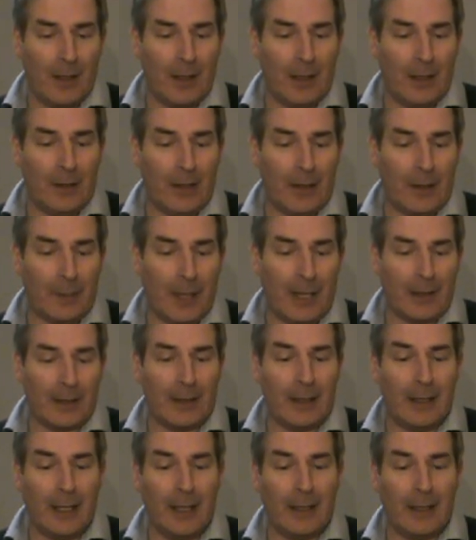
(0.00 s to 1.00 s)
He's at the park
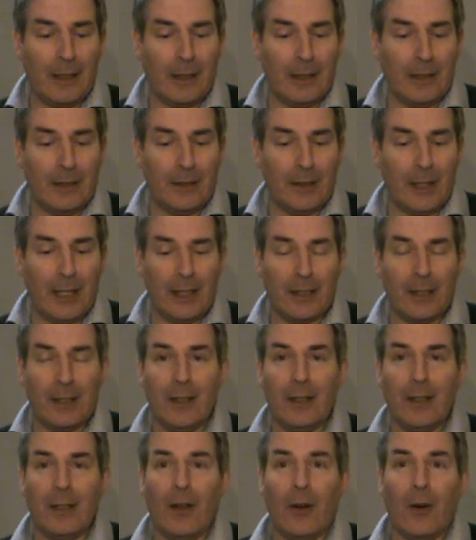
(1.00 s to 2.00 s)
again, and he's
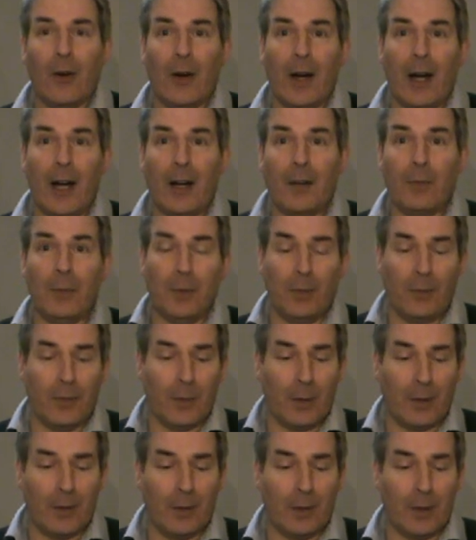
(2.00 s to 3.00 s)
taken her art book from
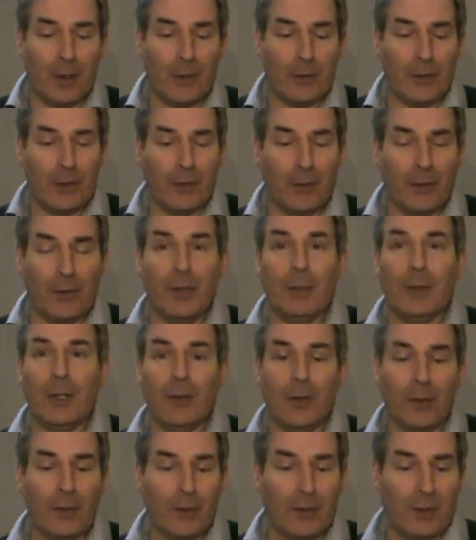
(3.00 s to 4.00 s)
her, and she doesn't seem to
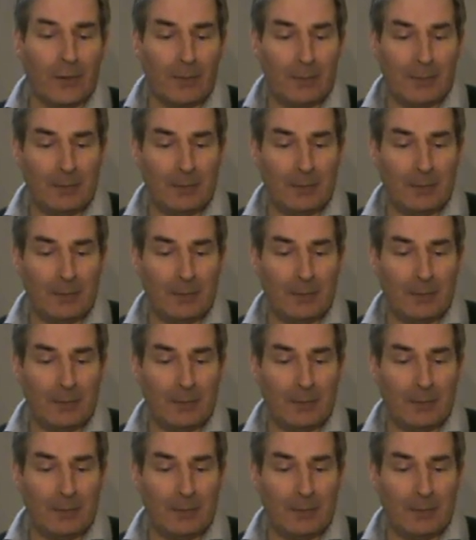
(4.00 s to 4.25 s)
notice.